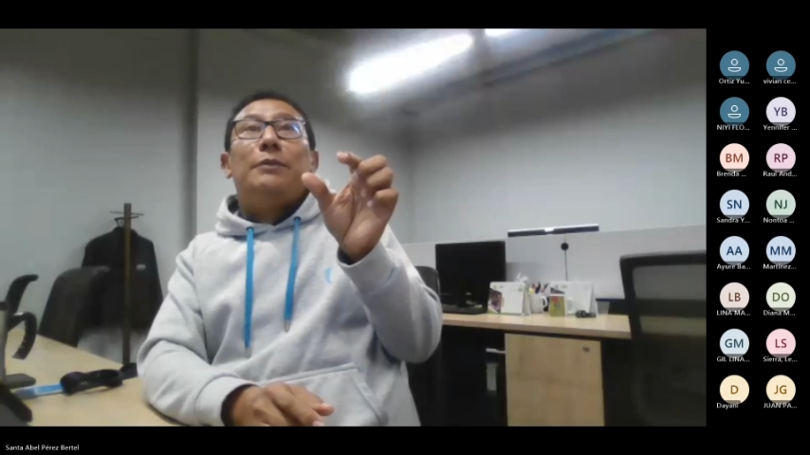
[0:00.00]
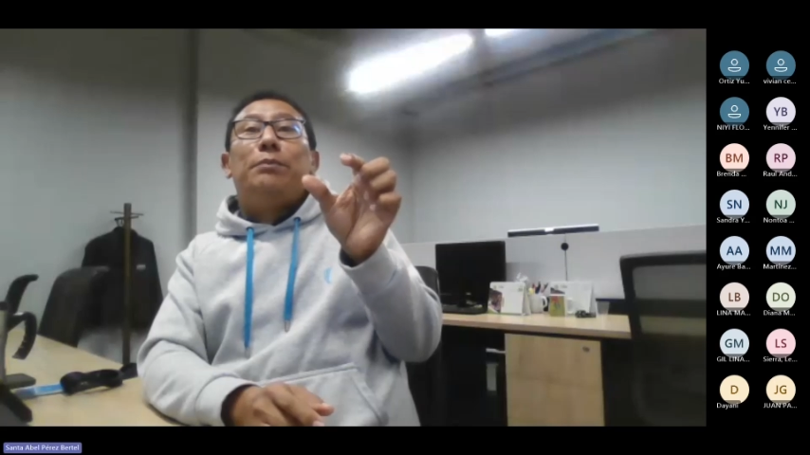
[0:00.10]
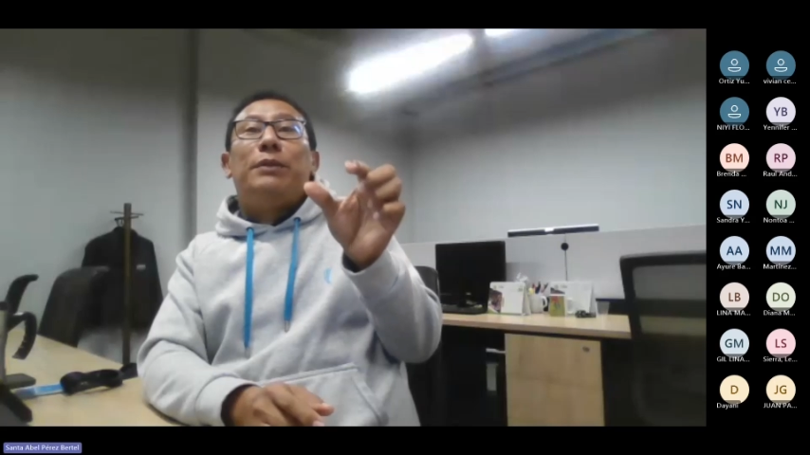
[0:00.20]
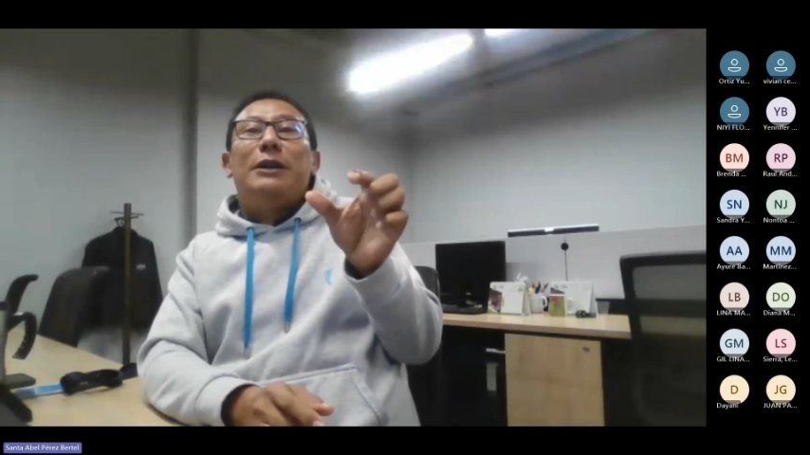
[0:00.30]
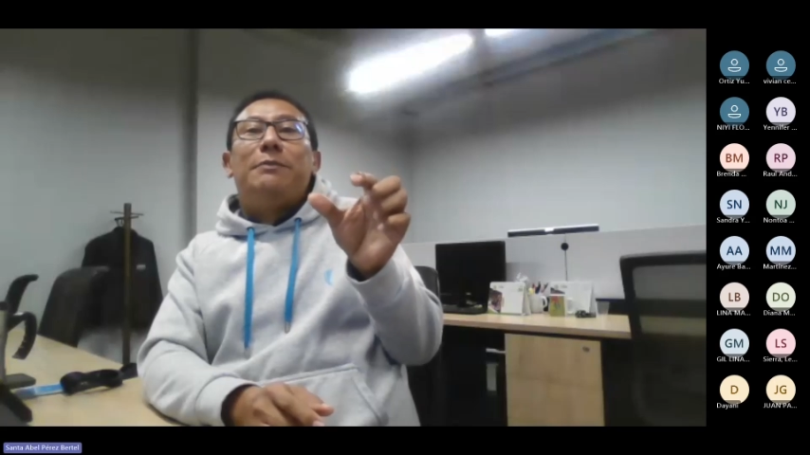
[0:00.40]

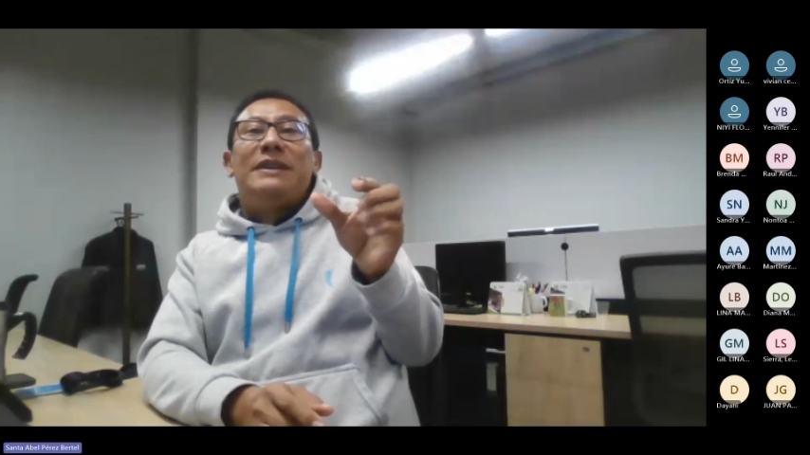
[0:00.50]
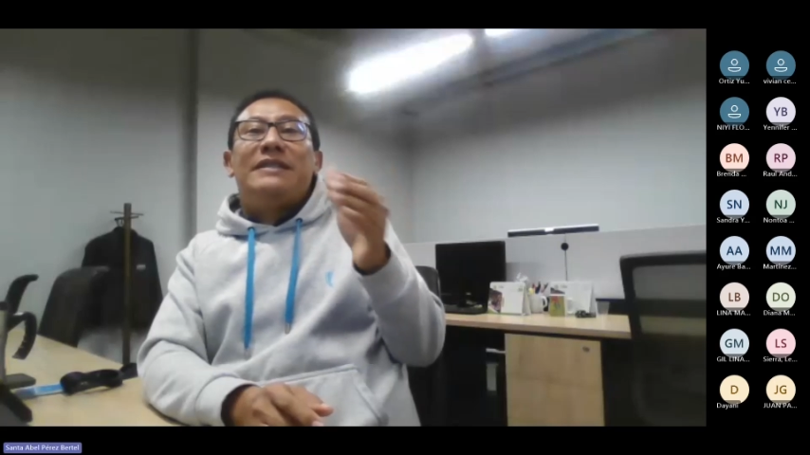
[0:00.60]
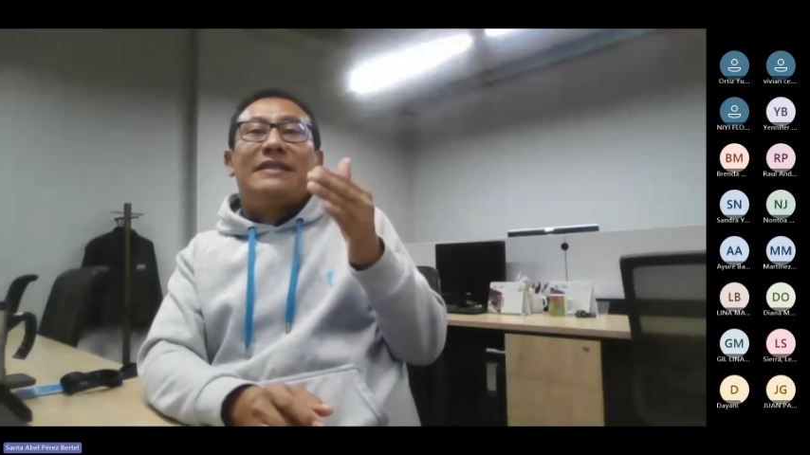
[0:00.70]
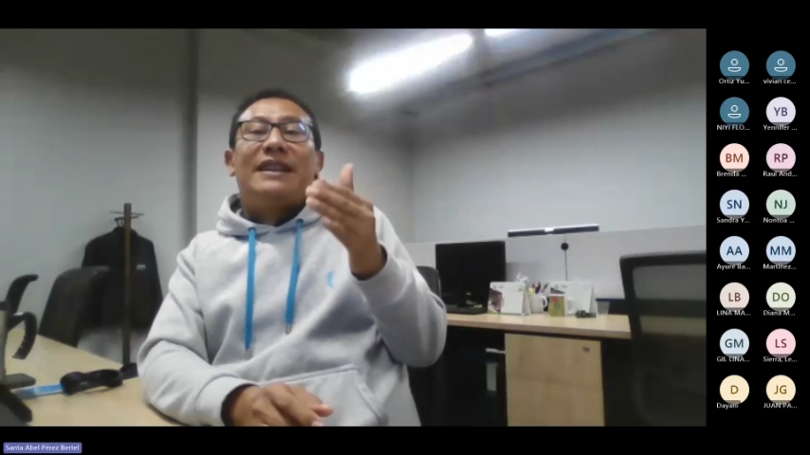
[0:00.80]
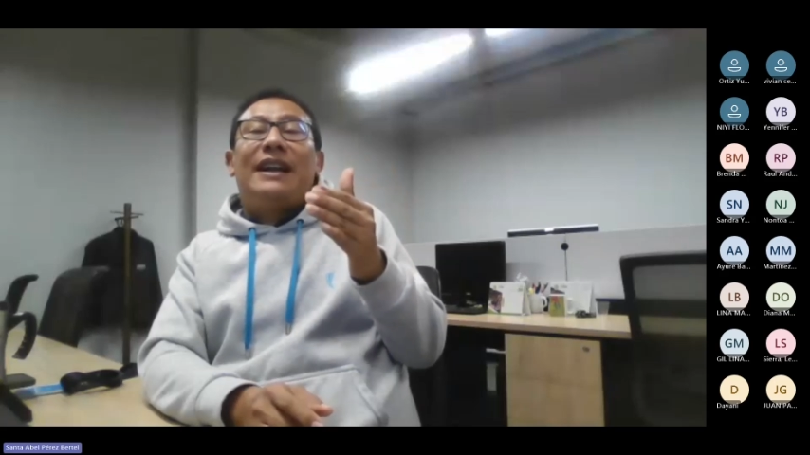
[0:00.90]

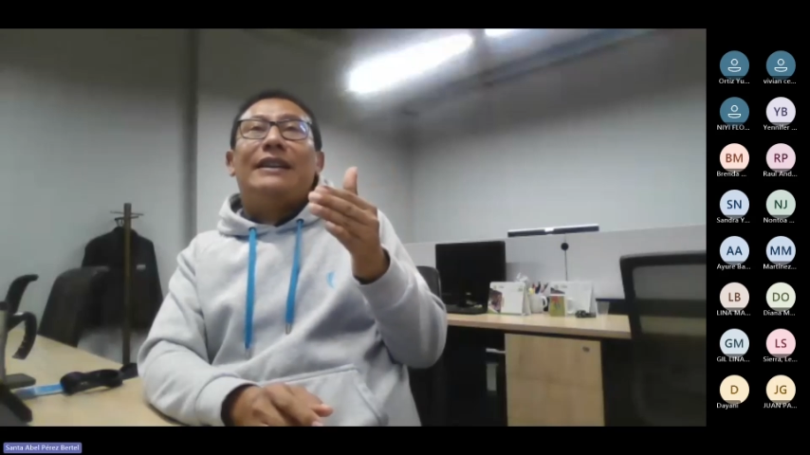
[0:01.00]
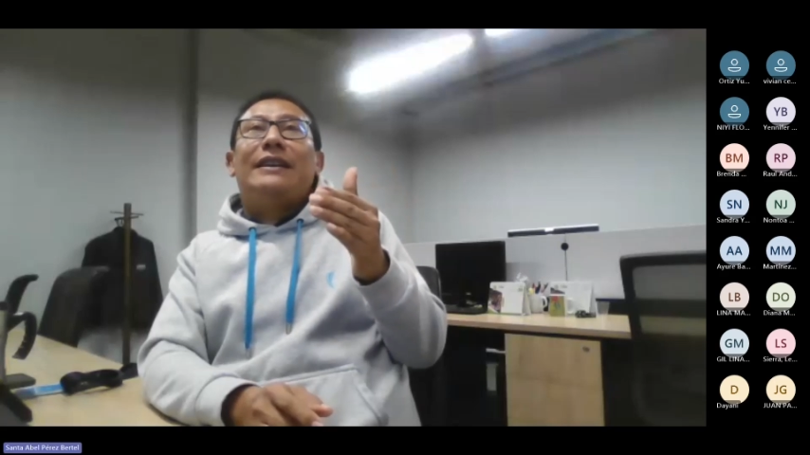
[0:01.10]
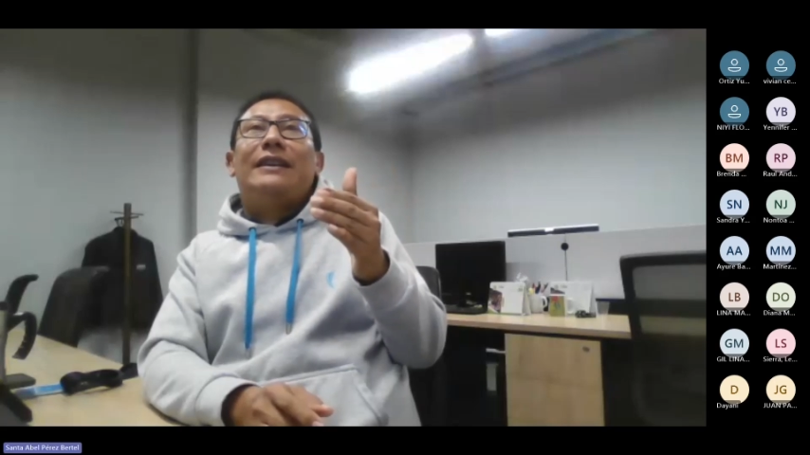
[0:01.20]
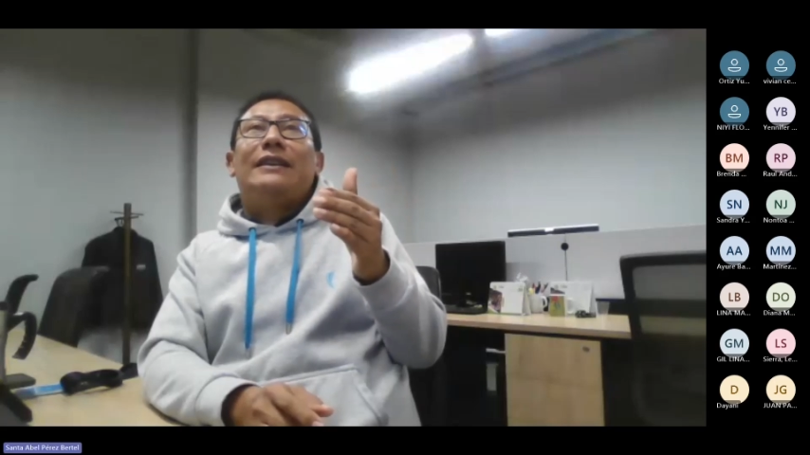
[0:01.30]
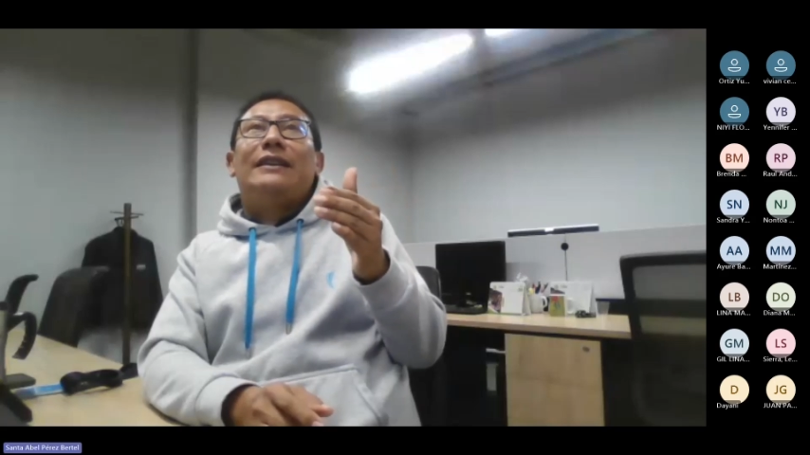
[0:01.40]
verb start